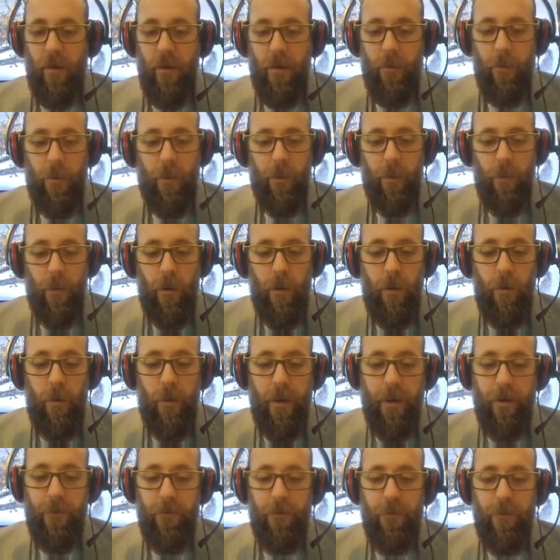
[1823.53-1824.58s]
Perrault
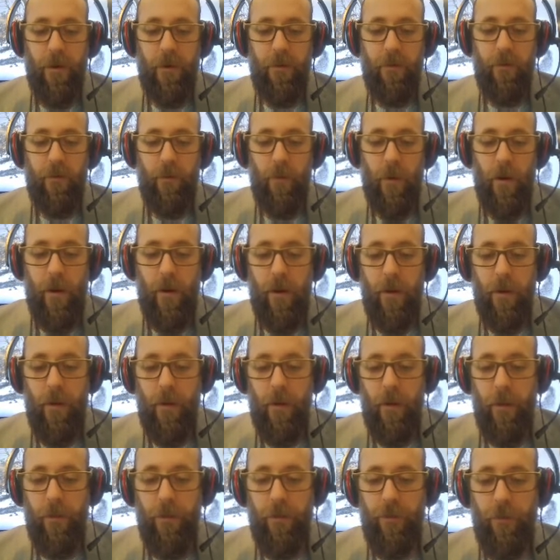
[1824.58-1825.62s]
and Francois
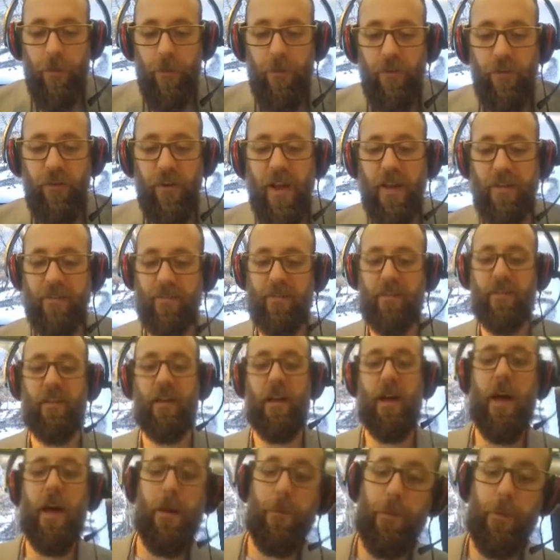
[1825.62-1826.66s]
through chests
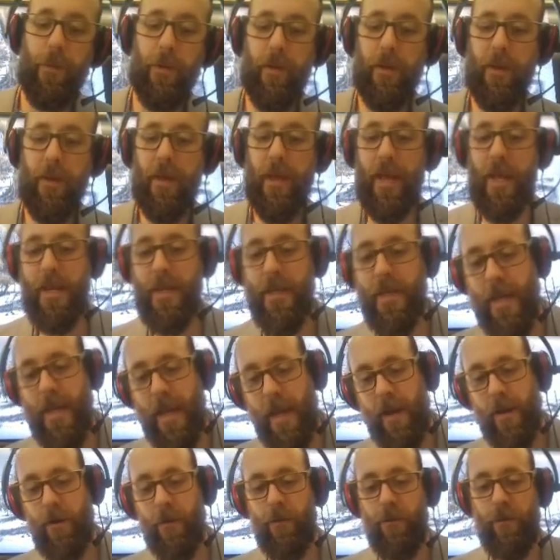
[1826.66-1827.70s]
up and
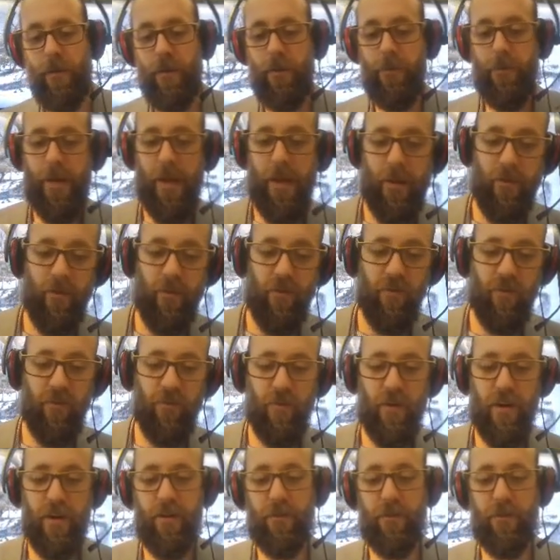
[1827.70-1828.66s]
down the main street of